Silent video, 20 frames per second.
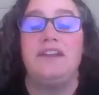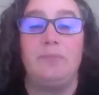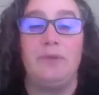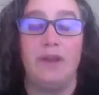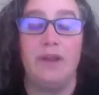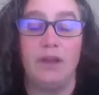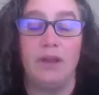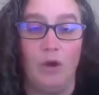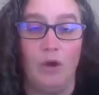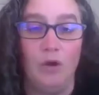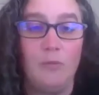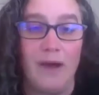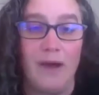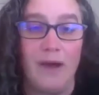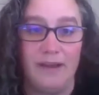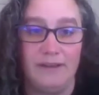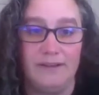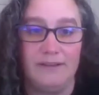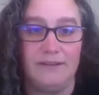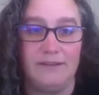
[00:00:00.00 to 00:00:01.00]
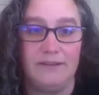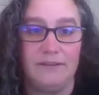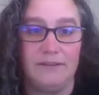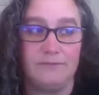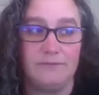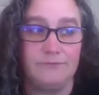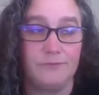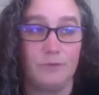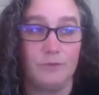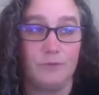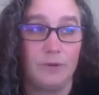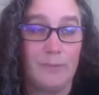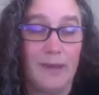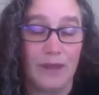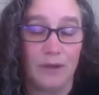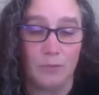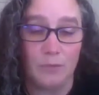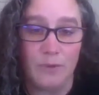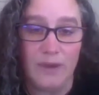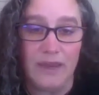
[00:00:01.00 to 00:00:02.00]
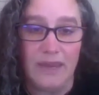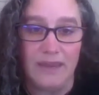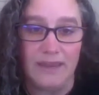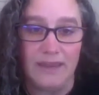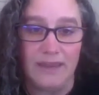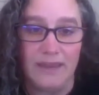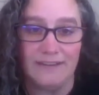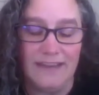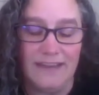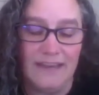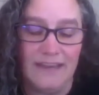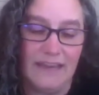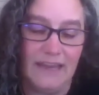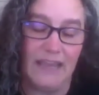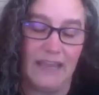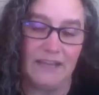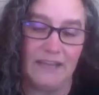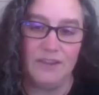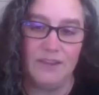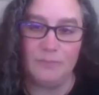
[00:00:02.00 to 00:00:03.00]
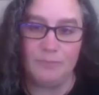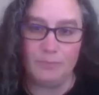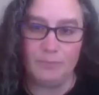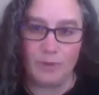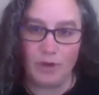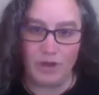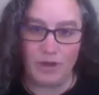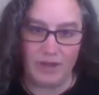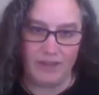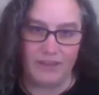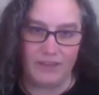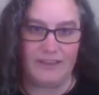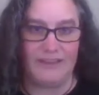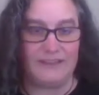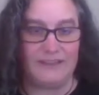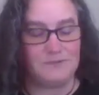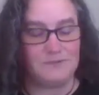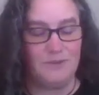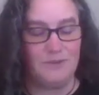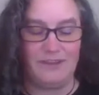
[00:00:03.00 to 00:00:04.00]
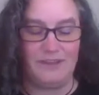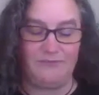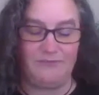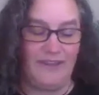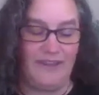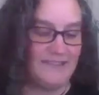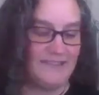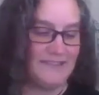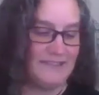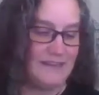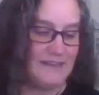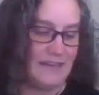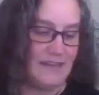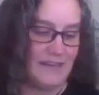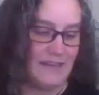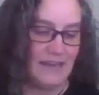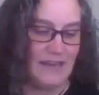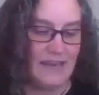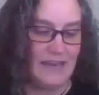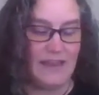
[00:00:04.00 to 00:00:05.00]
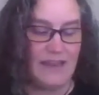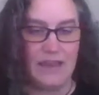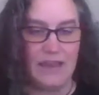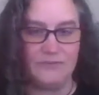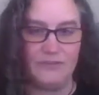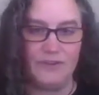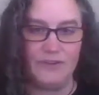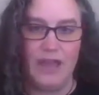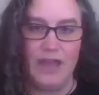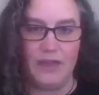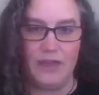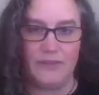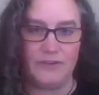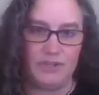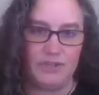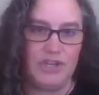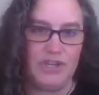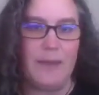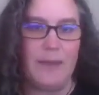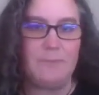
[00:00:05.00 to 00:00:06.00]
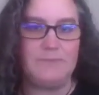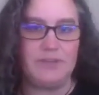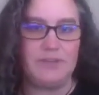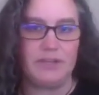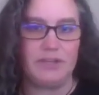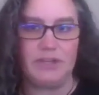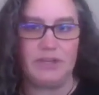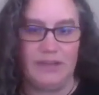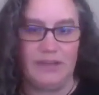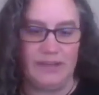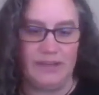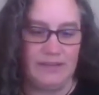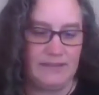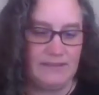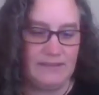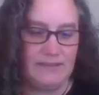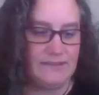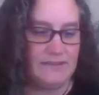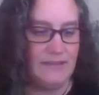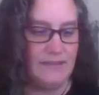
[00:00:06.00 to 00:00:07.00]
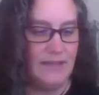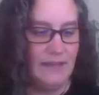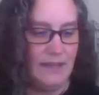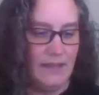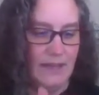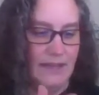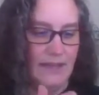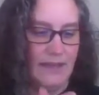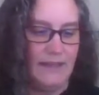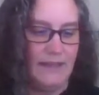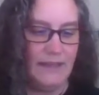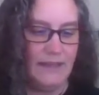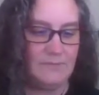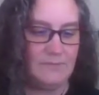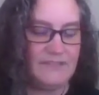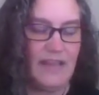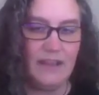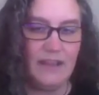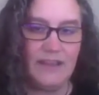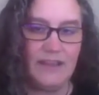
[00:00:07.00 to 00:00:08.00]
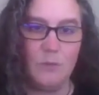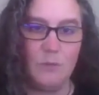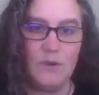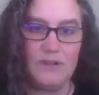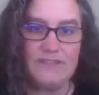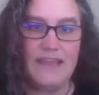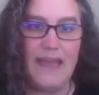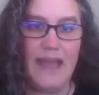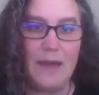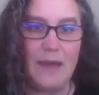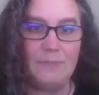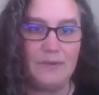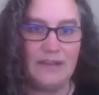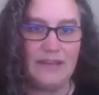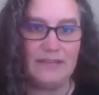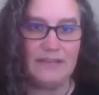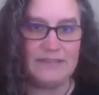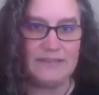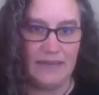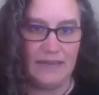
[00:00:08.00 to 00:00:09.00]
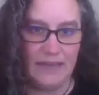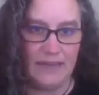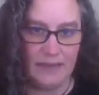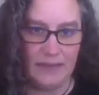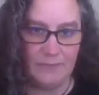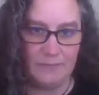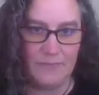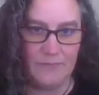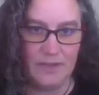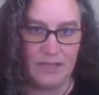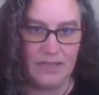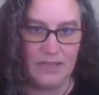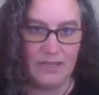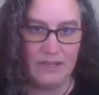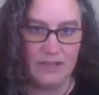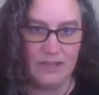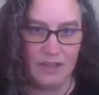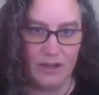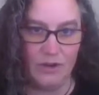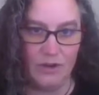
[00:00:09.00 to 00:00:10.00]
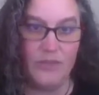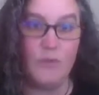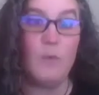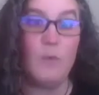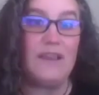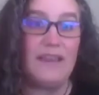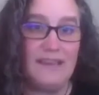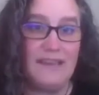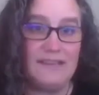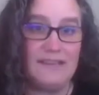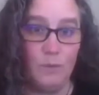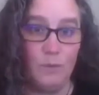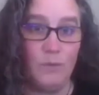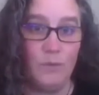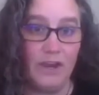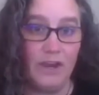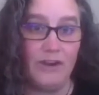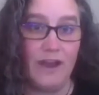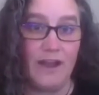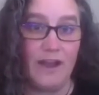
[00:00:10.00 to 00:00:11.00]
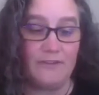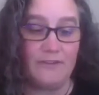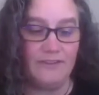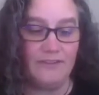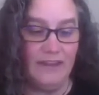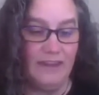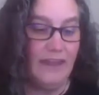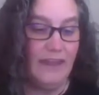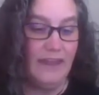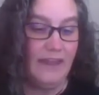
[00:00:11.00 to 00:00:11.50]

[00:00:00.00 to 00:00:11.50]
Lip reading: ended up in a coma for about a week. And in the book, it's really fascinating. Every other chapter is him telling what's happening to him or what he's aware of,